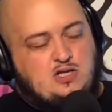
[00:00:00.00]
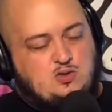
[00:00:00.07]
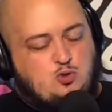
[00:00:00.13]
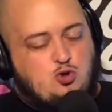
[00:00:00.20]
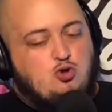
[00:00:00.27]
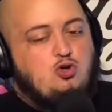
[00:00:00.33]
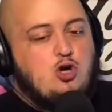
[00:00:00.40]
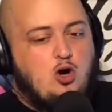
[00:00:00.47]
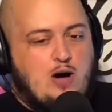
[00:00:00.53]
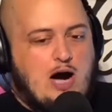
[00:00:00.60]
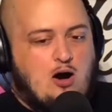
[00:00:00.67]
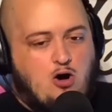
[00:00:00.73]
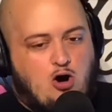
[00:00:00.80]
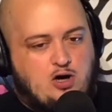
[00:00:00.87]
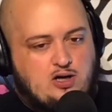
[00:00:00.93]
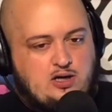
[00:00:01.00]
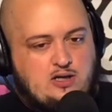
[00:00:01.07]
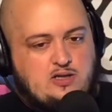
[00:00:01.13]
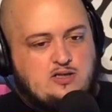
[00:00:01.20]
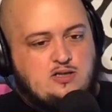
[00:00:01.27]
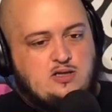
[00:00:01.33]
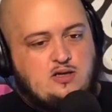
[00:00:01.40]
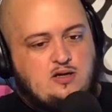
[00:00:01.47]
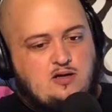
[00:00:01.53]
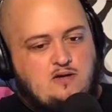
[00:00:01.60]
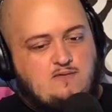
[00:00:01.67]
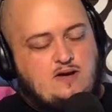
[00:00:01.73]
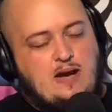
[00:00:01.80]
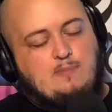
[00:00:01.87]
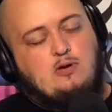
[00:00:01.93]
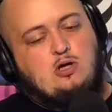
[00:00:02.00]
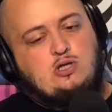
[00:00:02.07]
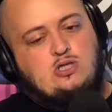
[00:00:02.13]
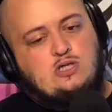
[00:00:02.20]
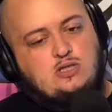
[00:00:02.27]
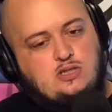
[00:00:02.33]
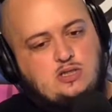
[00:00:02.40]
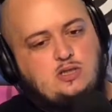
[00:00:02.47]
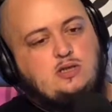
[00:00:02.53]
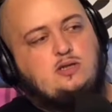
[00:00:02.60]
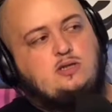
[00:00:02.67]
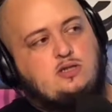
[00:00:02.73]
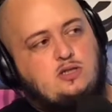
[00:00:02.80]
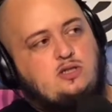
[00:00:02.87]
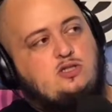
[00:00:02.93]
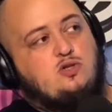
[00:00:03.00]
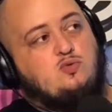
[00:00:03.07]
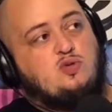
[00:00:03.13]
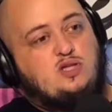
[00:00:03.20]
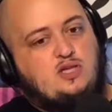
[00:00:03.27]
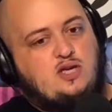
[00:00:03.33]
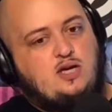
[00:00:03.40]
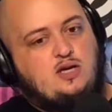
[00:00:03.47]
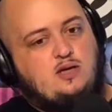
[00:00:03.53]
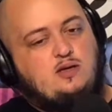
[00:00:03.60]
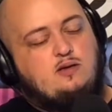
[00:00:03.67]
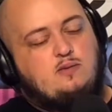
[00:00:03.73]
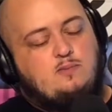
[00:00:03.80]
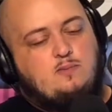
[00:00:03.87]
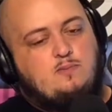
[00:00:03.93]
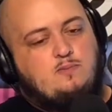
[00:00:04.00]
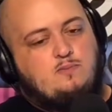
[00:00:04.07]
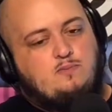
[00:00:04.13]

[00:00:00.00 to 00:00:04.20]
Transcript: because you know how hard it is for that person to really kick it.